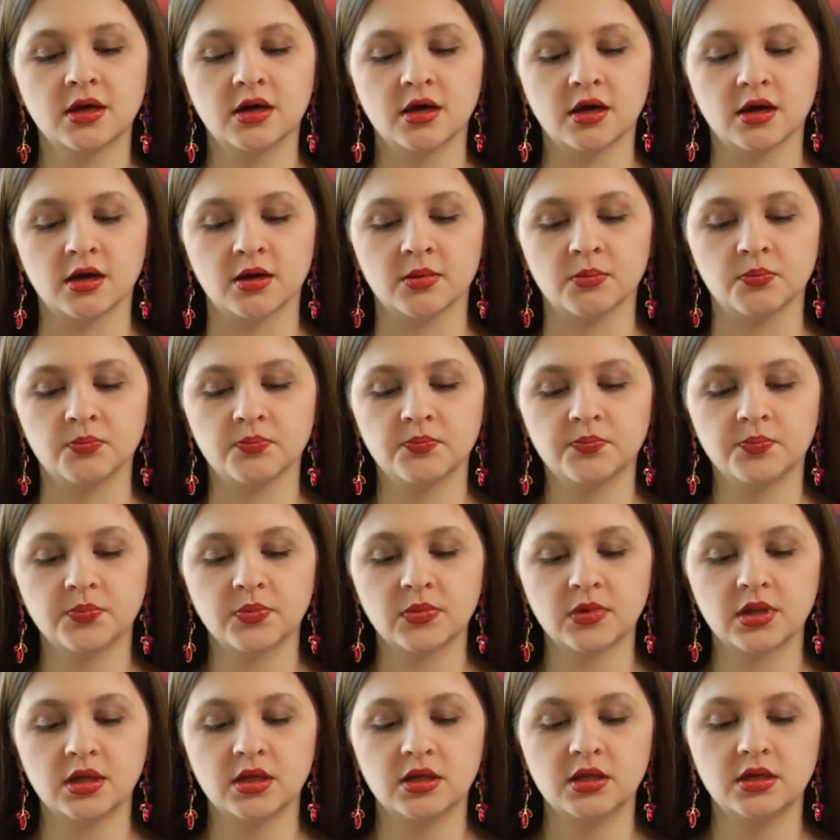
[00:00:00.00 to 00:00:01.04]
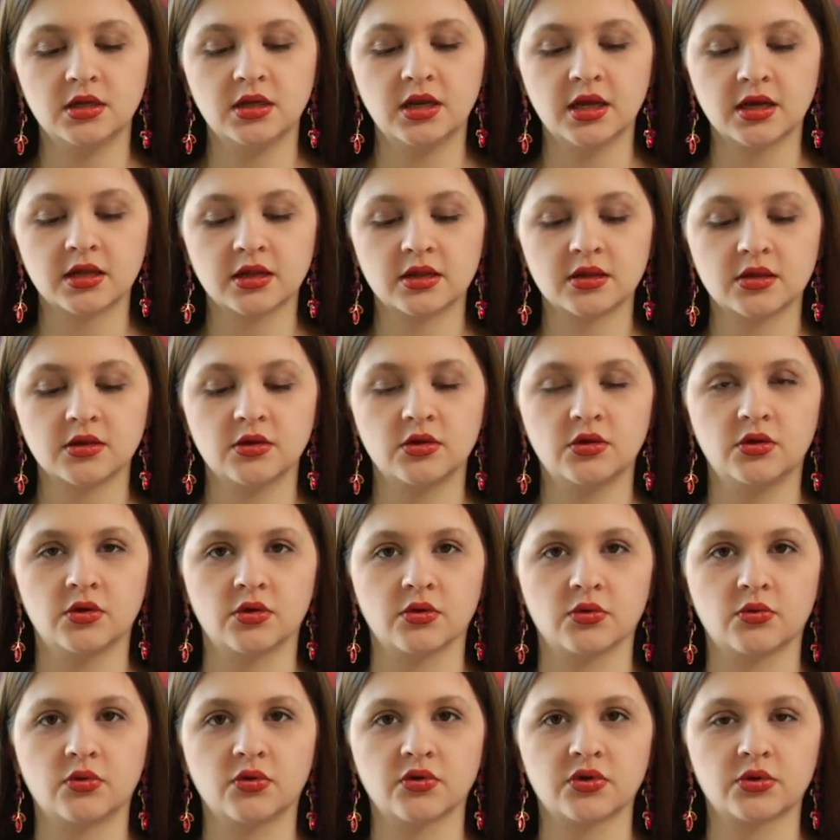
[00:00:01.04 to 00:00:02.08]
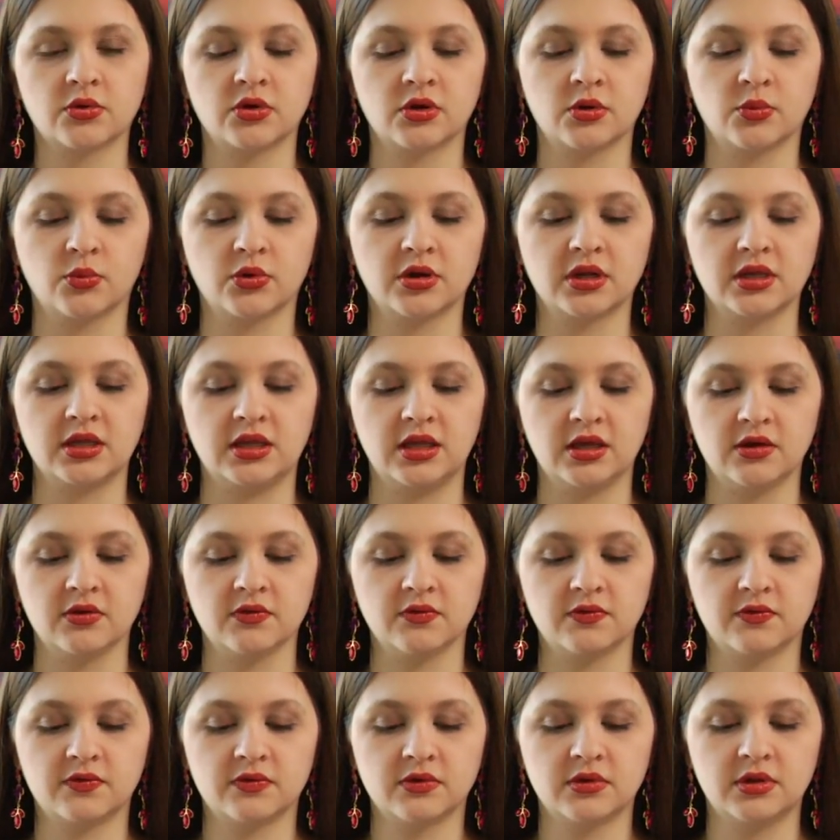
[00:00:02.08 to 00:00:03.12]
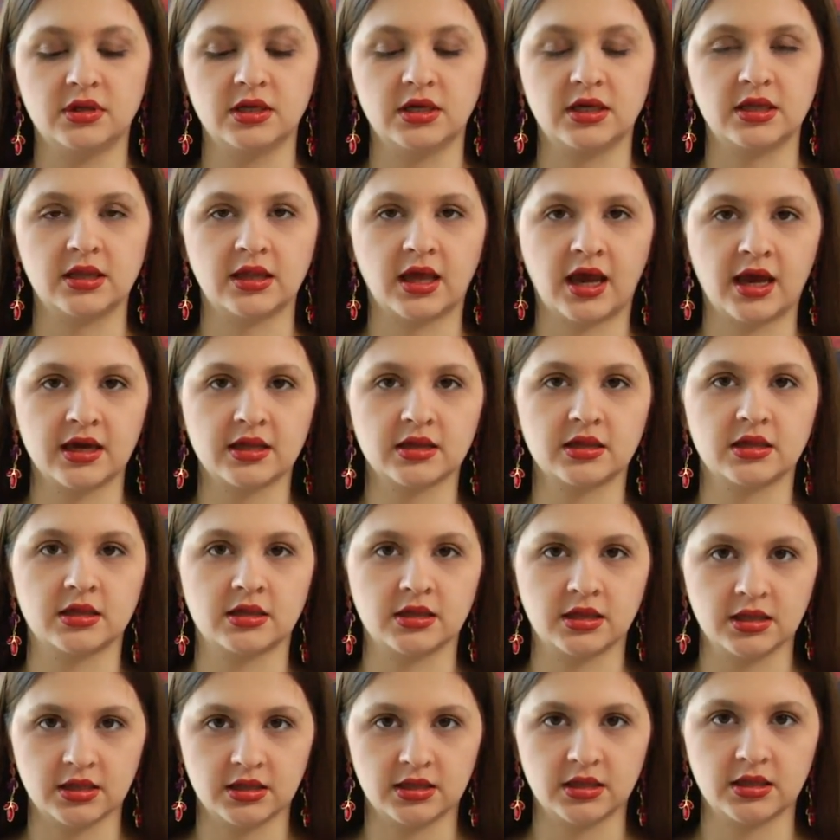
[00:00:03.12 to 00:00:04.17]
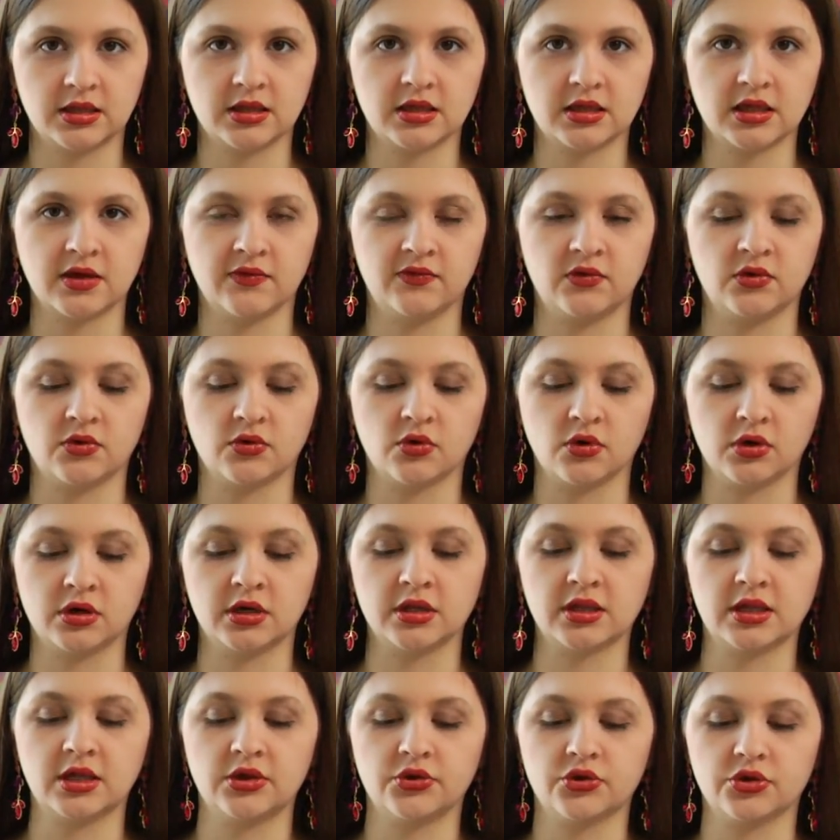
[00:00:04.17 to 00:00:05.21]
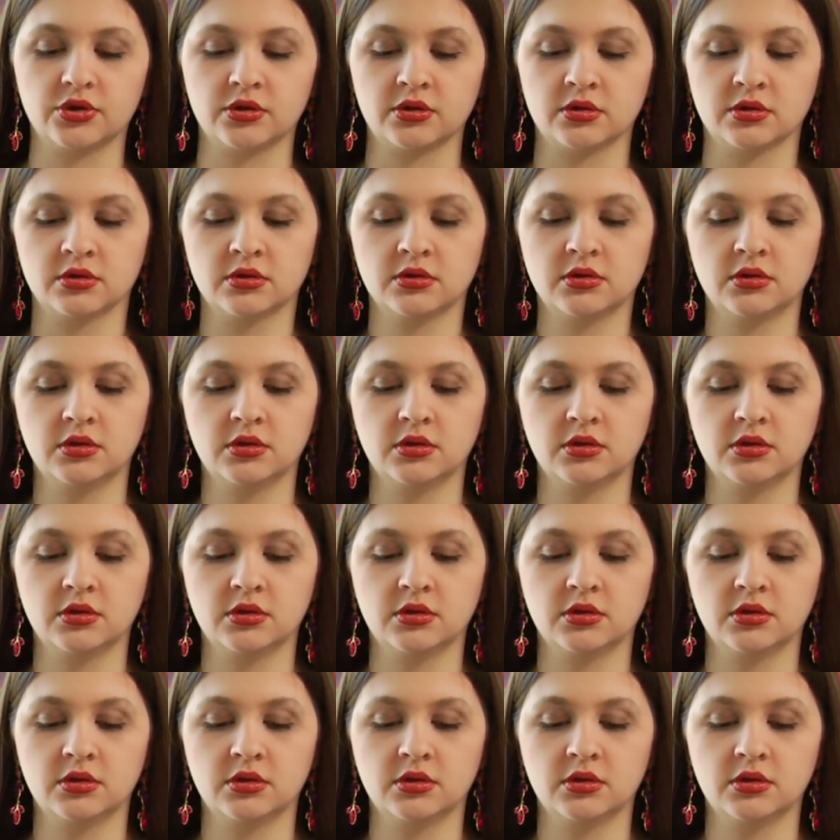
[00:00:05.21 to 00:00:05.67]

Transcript: Um, next, you're of course going to want to give the exact statistics of your organization.